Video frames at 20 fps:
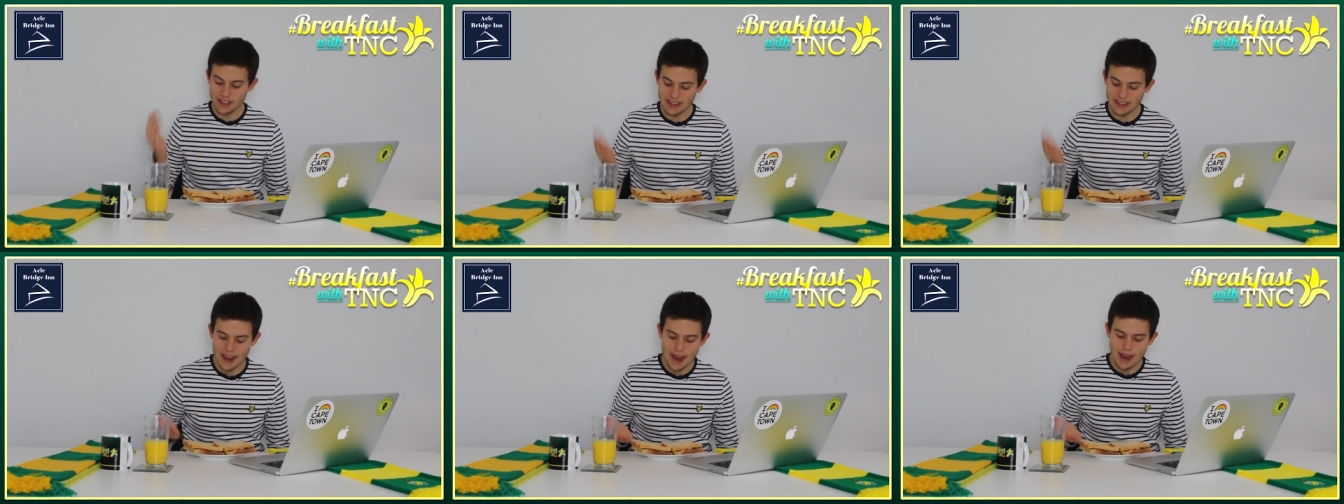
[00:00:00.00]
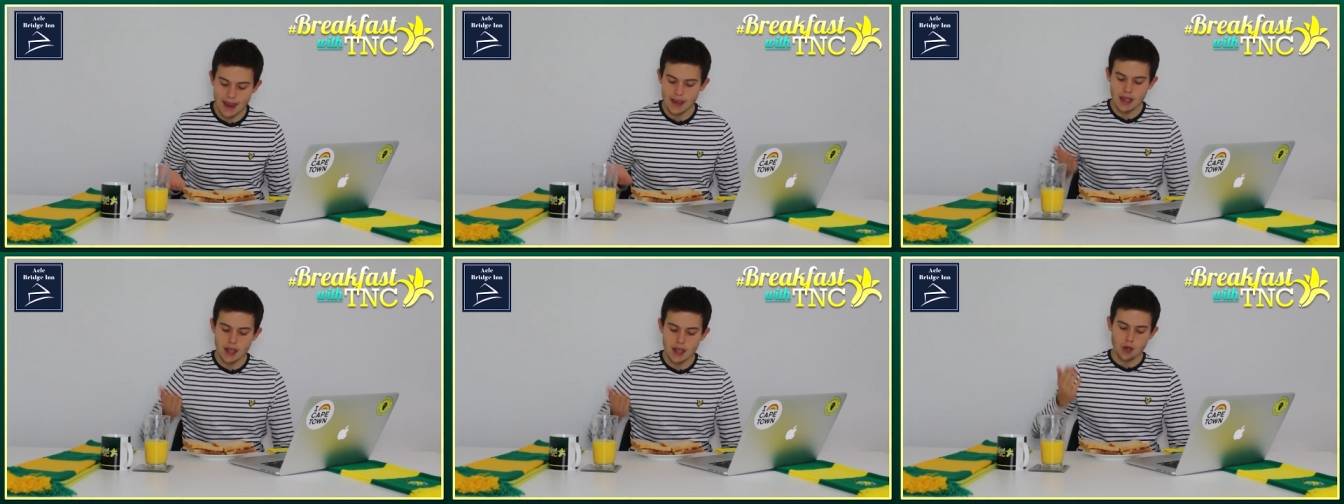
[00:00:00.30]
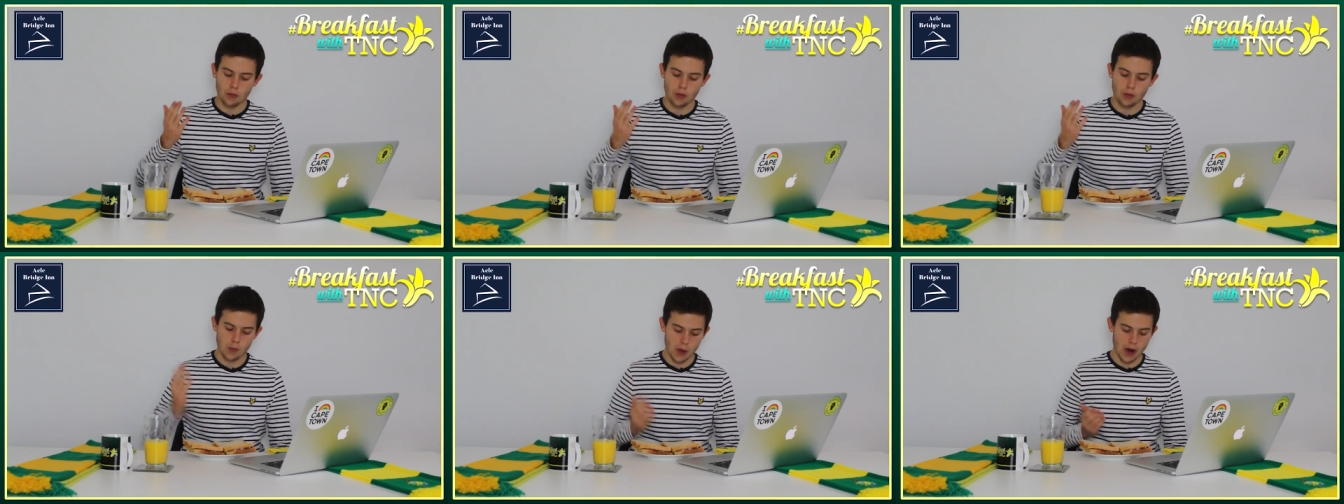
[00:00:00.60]
Today,
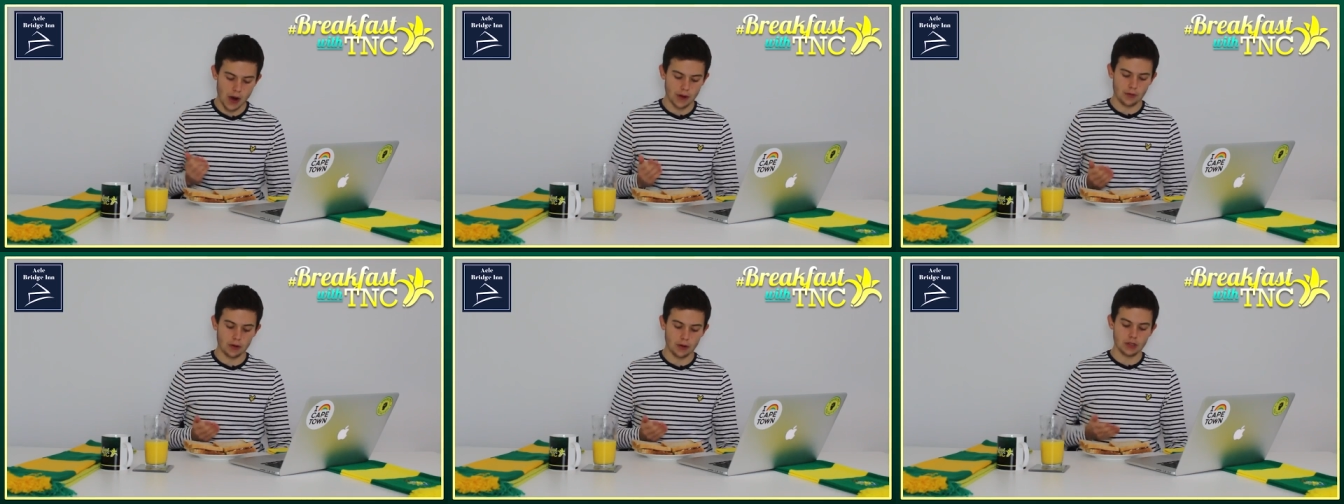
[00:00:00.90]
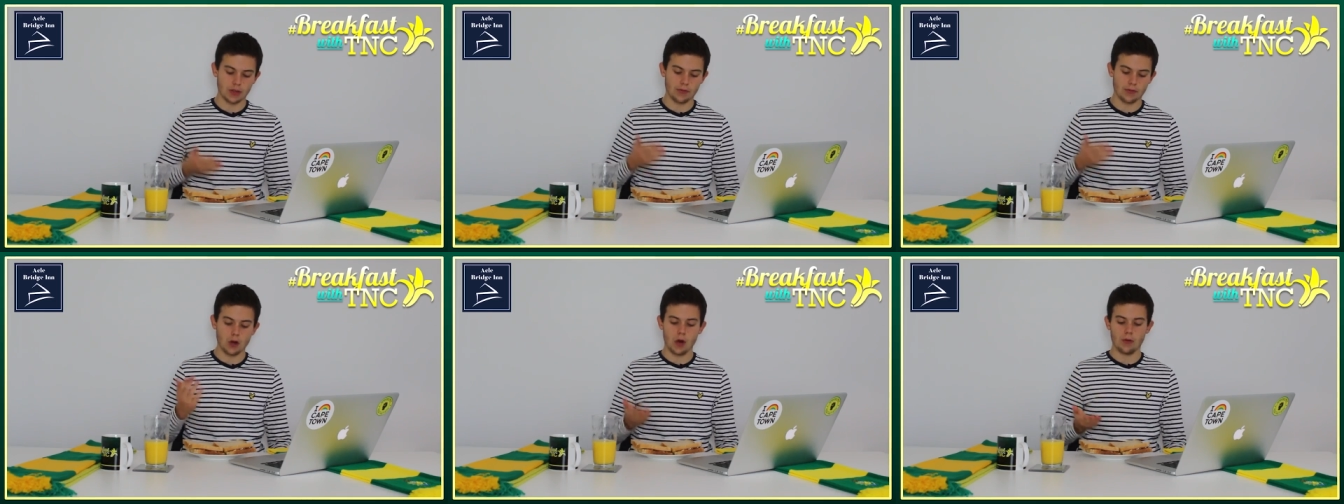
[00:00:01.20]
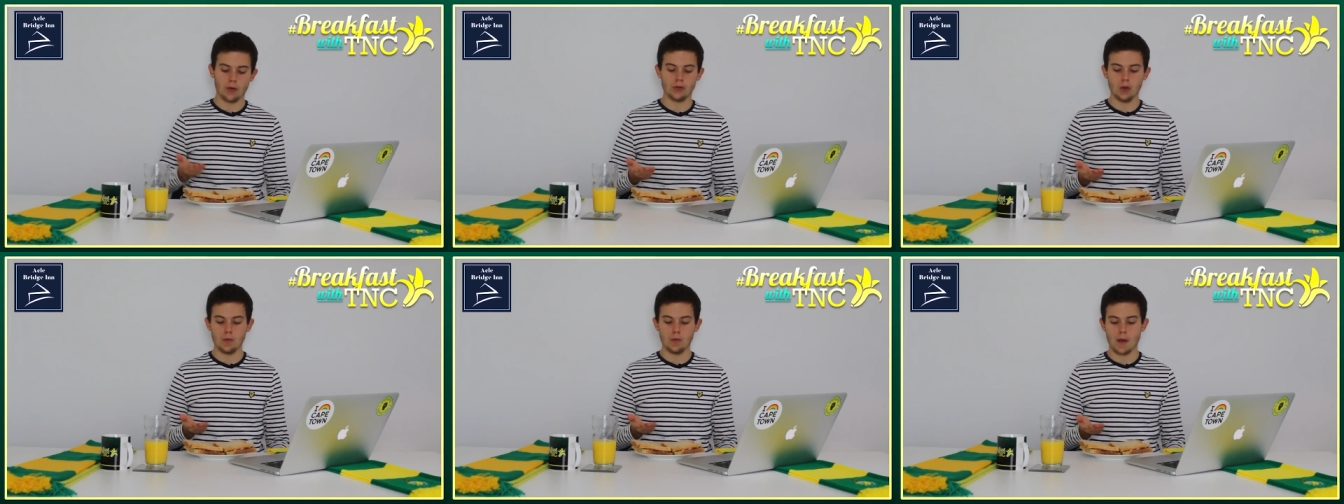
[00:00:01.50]
for breakfast, I've got
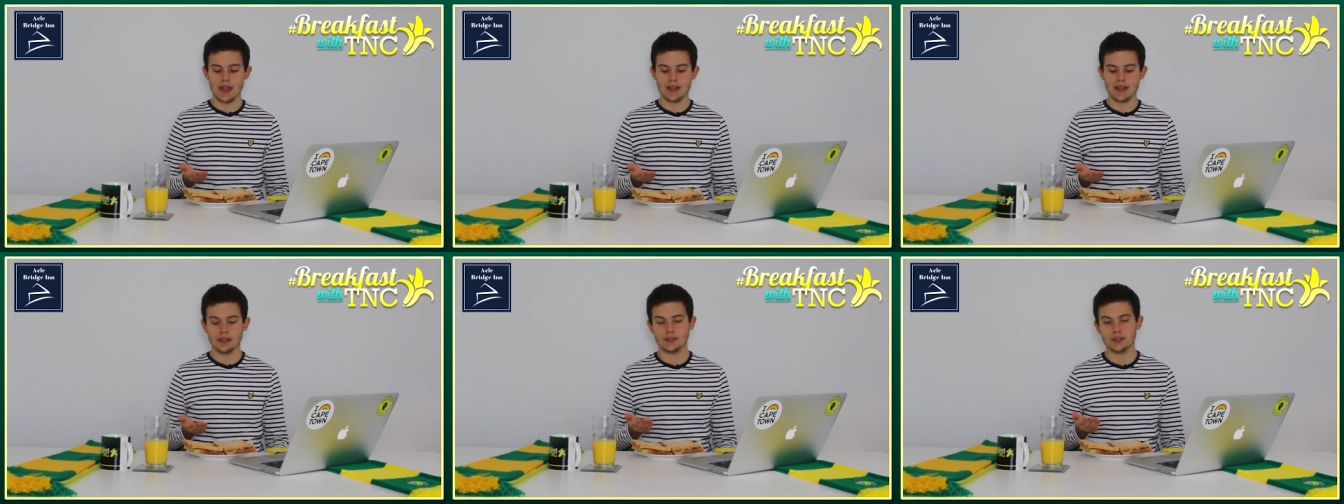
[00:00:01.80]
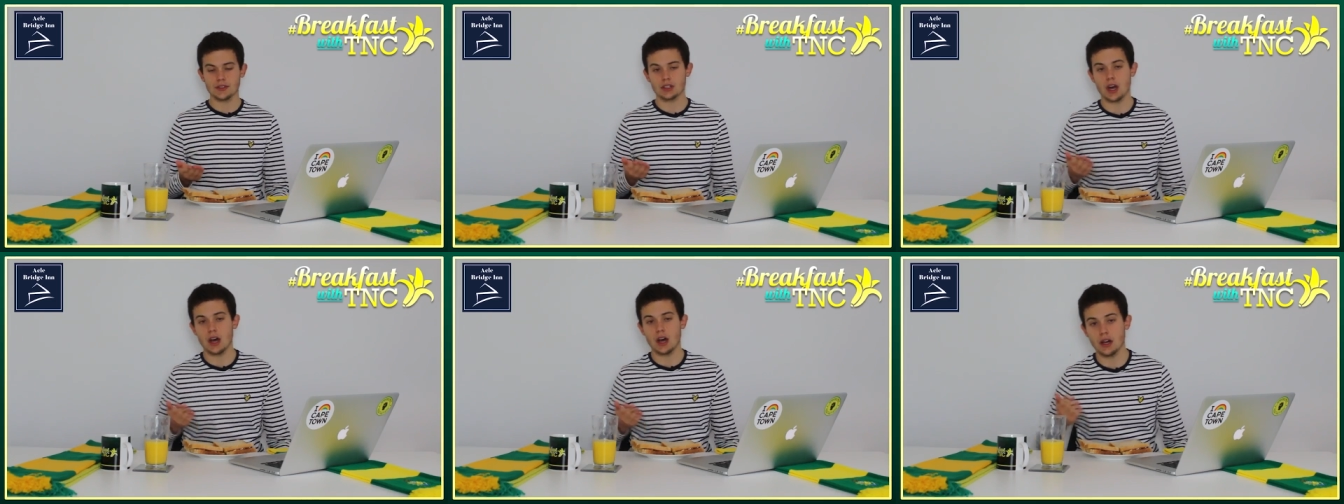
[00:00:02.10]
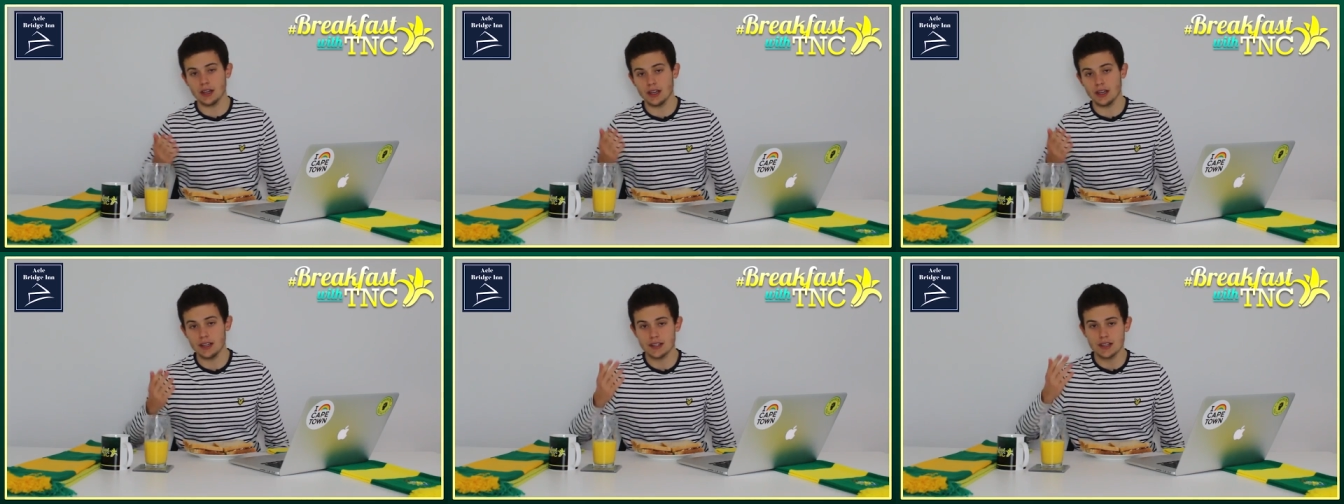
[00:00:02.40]
a few bacon
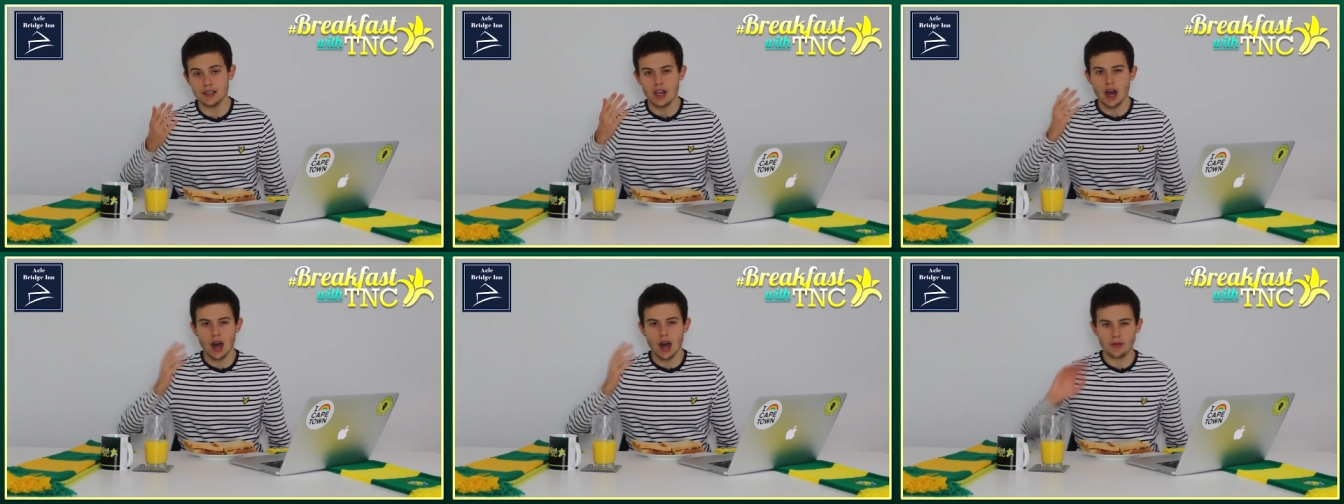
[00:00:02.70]
sarnies.